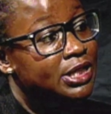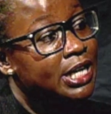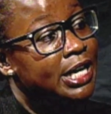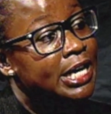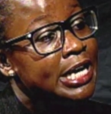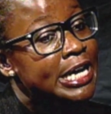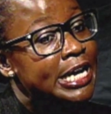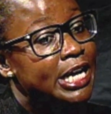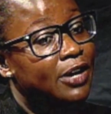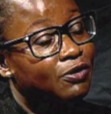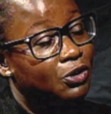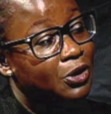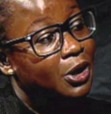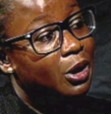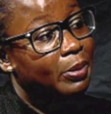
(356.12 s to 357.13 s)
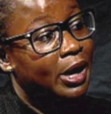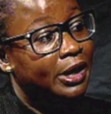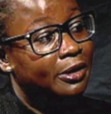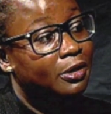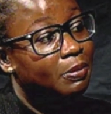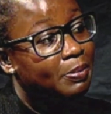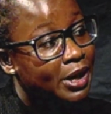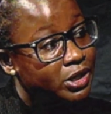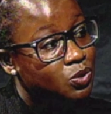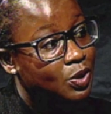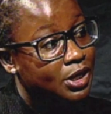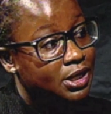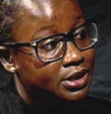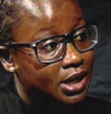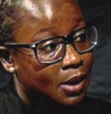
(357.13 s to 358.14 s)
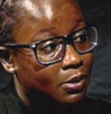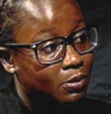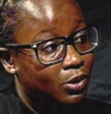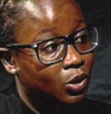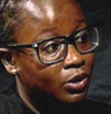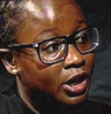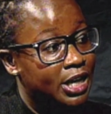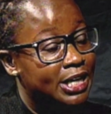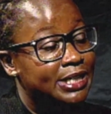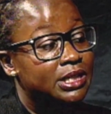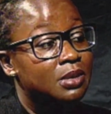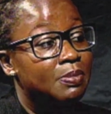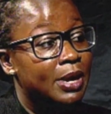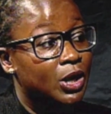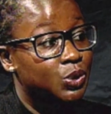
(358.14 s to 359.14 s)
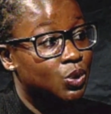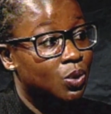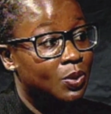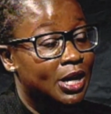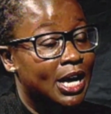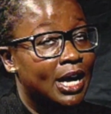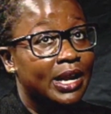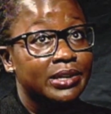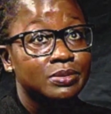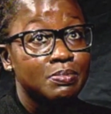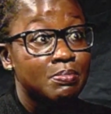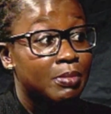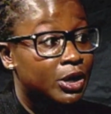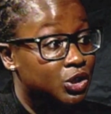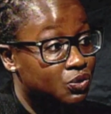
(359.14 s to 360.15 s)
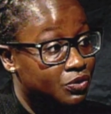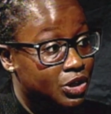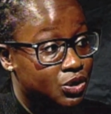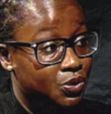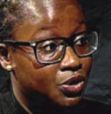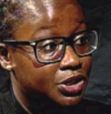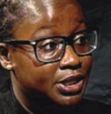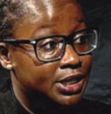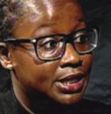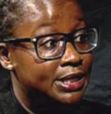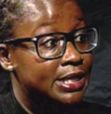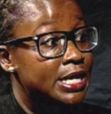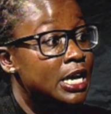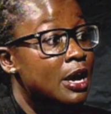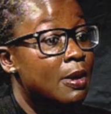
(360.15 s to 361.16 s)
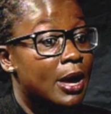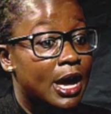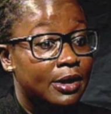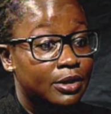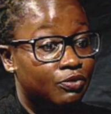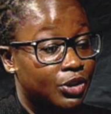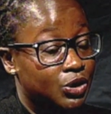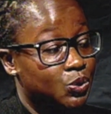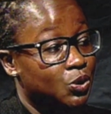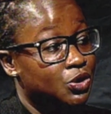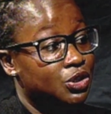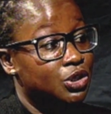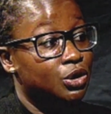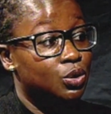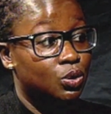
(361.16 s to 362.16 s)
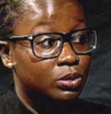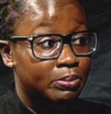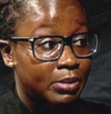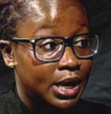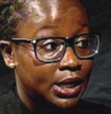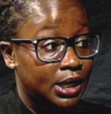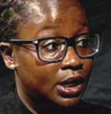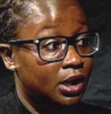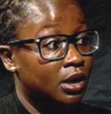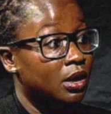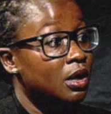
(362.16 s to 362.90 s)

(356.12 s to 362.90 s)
Right. Like, if you think about it, the best way to stop Ebola is to make sure we get as much resources, and resources include money,